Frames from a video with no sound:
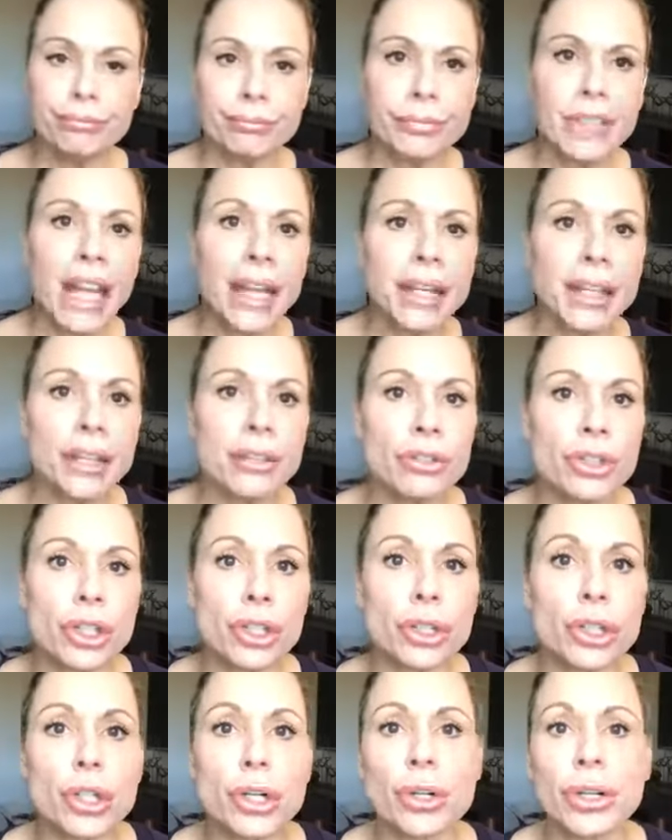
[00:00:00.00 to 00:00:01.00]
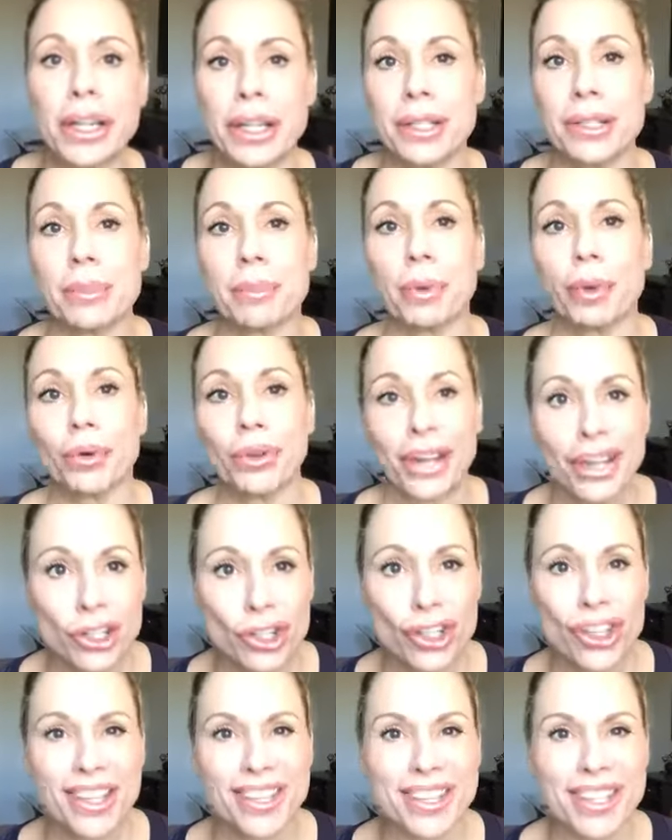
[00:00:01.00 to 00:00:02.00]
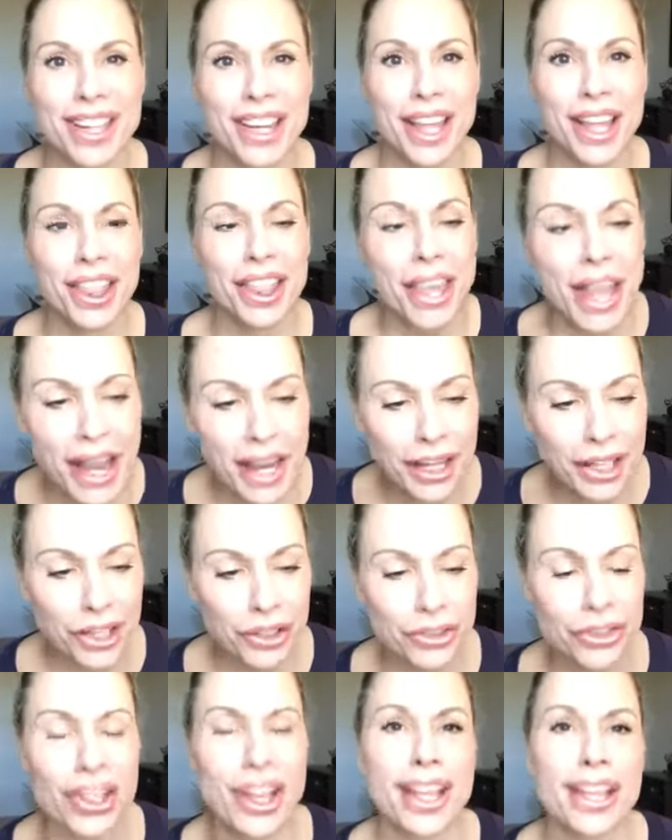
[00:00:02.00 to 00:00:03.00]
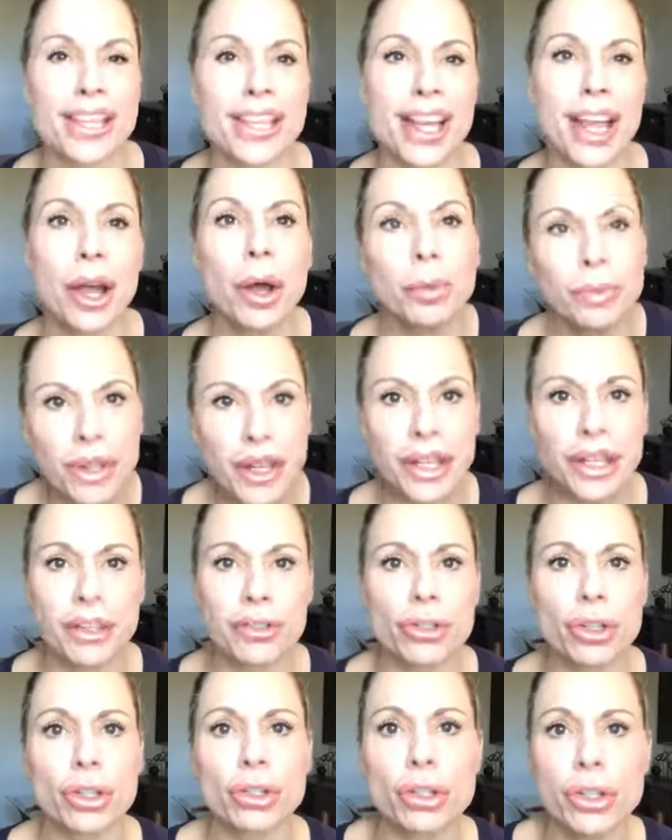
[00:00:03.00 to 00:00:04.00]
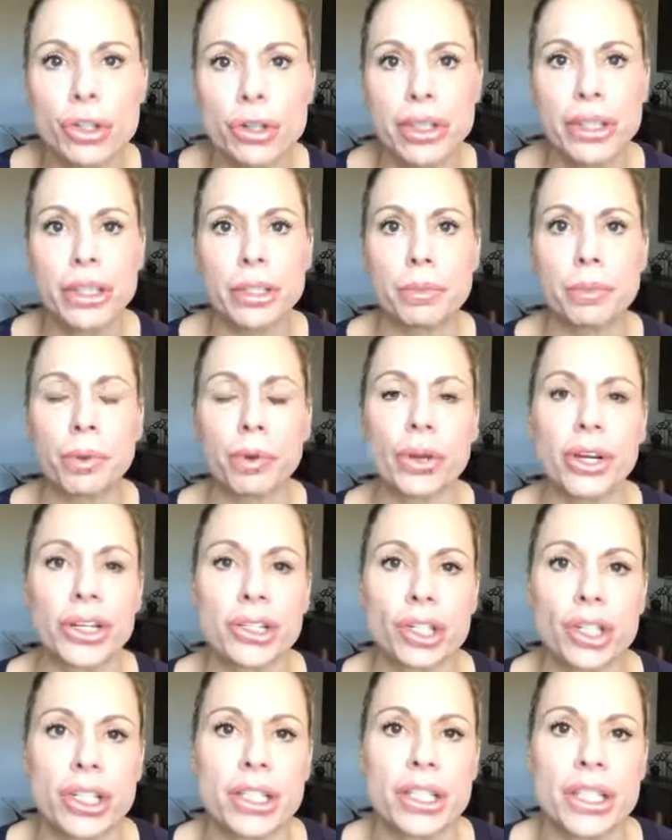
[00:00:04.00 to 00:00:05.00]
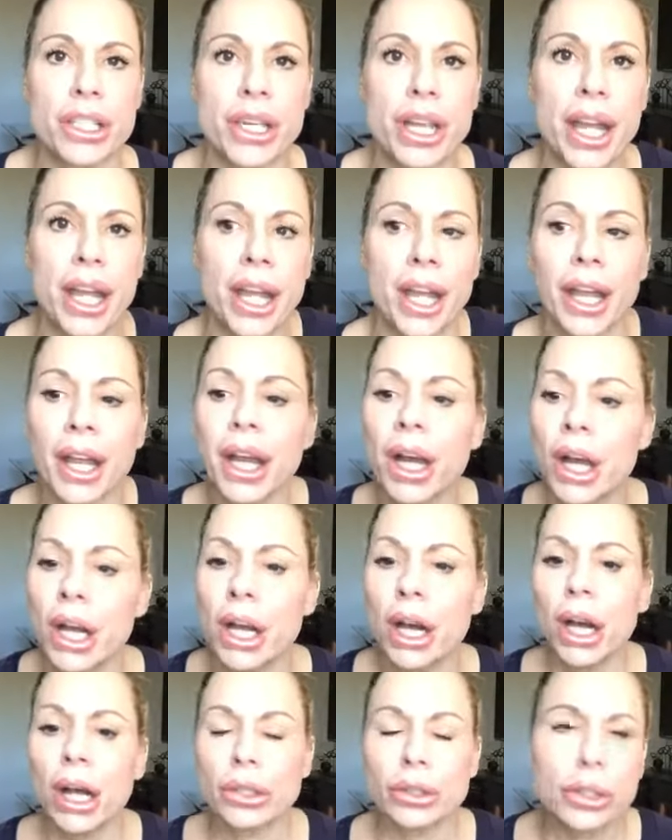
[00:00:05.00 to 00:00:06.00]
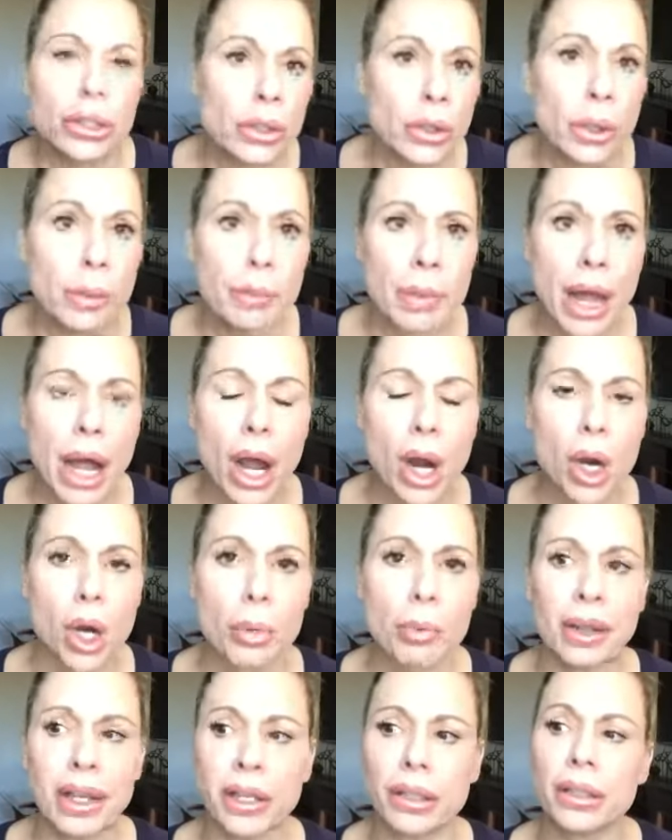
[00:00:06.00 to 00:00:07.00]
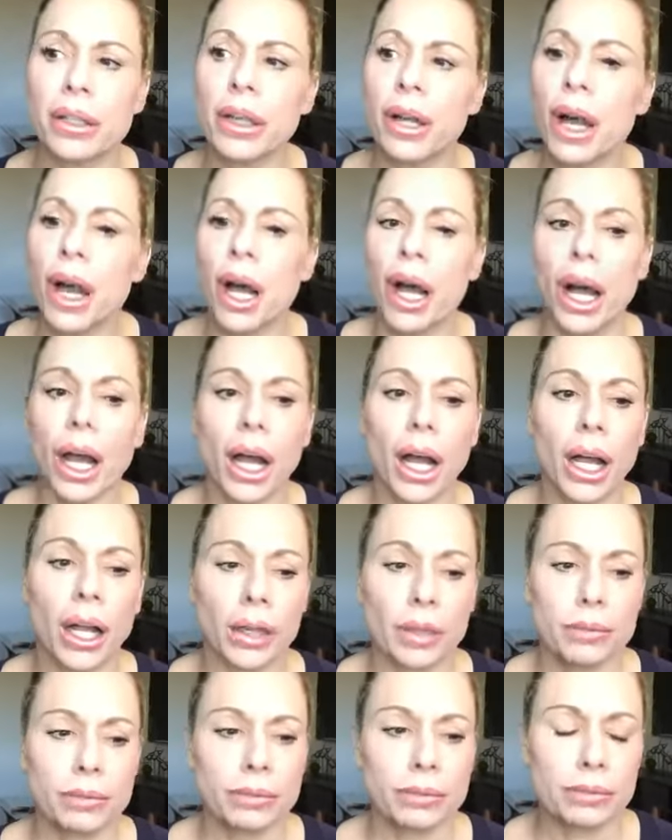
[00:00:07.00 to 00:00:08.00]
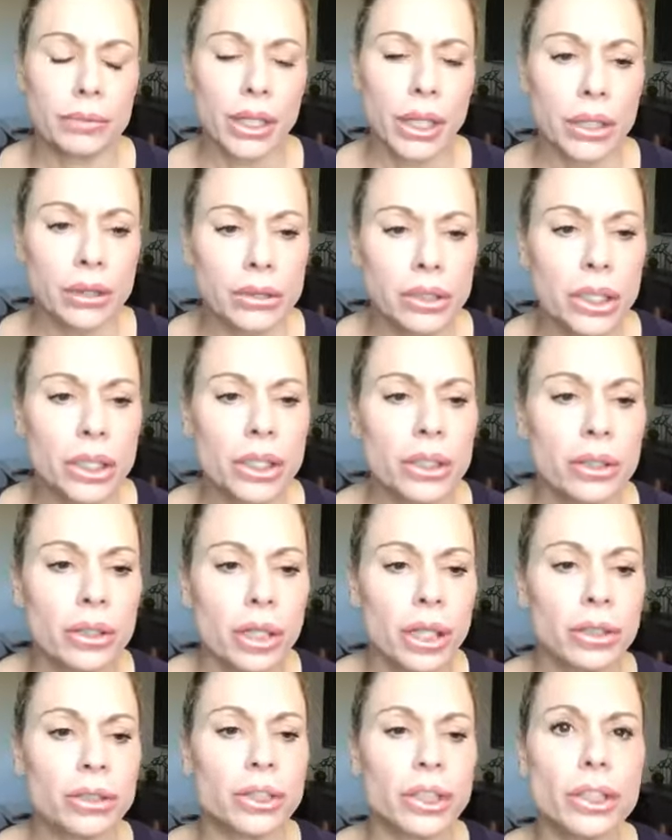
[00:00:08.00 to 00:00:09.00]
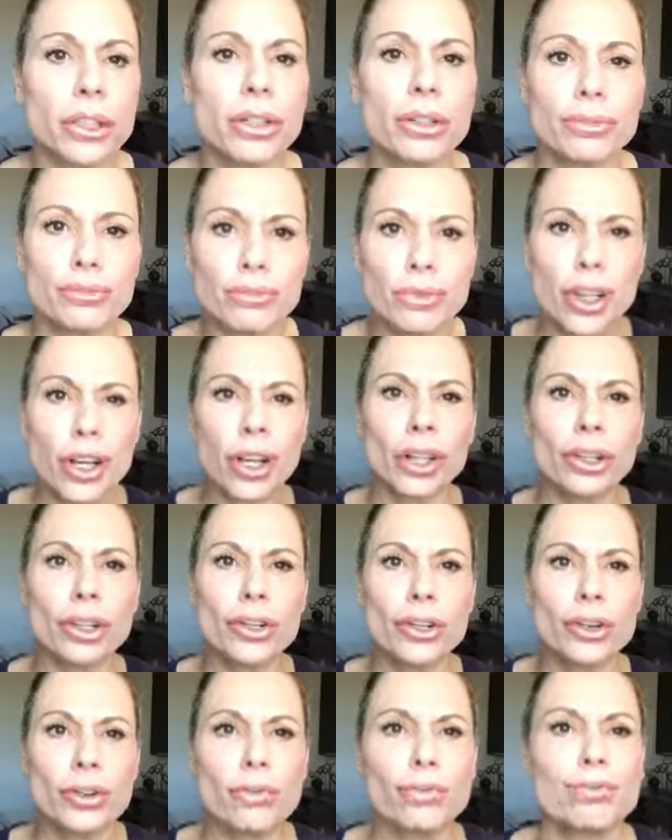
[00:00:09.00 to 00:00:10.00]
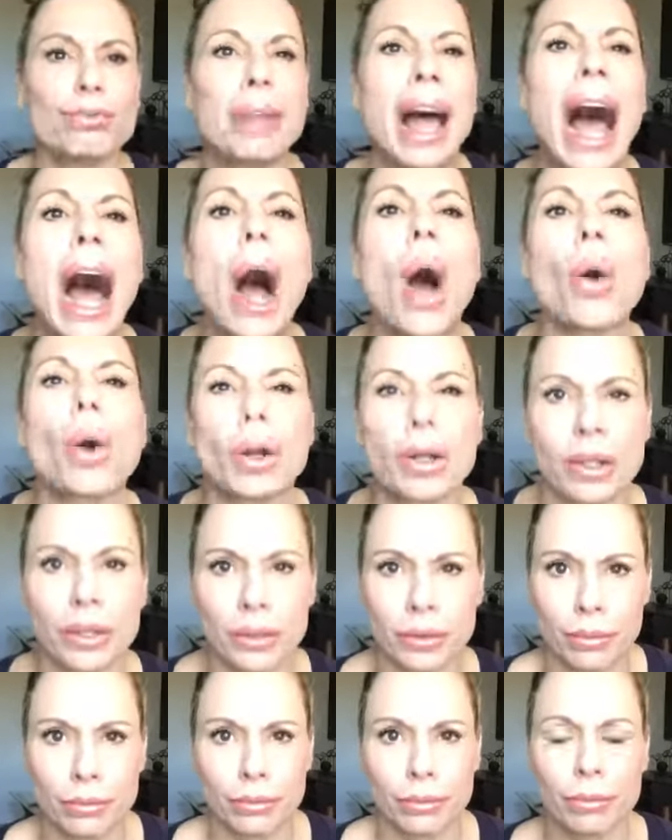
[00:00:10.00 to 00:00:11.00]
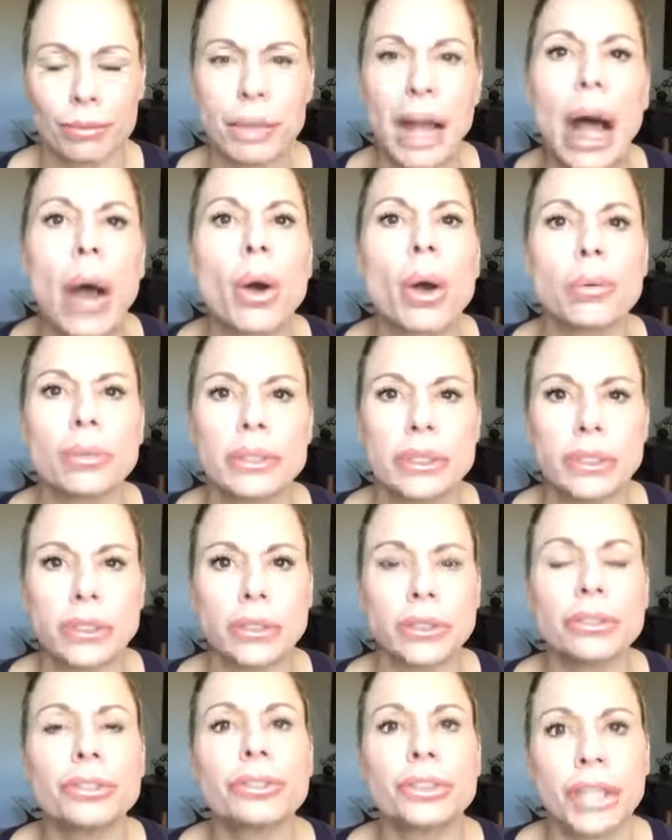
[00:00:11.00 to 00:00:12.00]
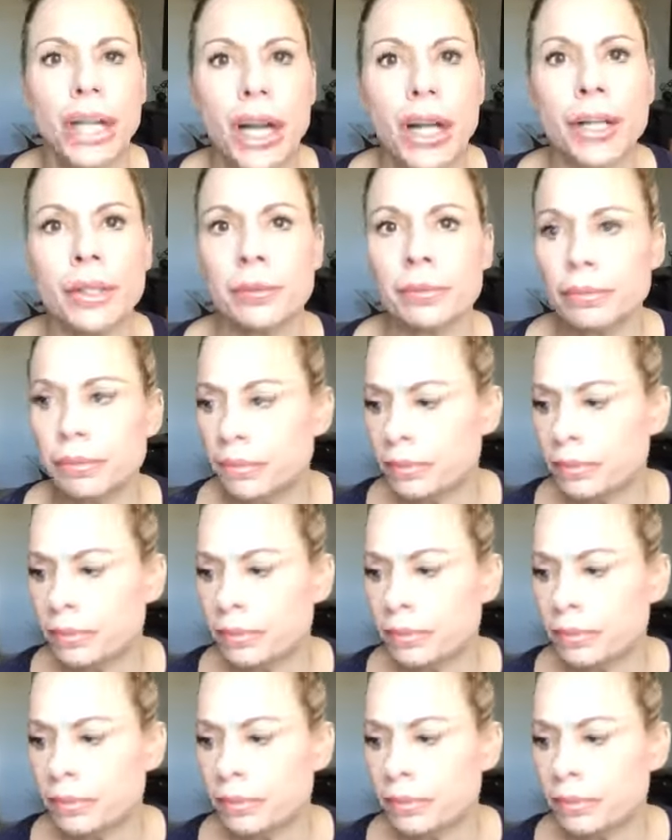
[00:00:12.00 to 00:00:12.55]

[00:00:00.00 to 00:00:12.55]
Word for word: that gives you a little inspiration today. Thank you, Jesse. I hope that gives you a little inspiration today, a little empowerment, um, a little, a little, a little power, power move, right?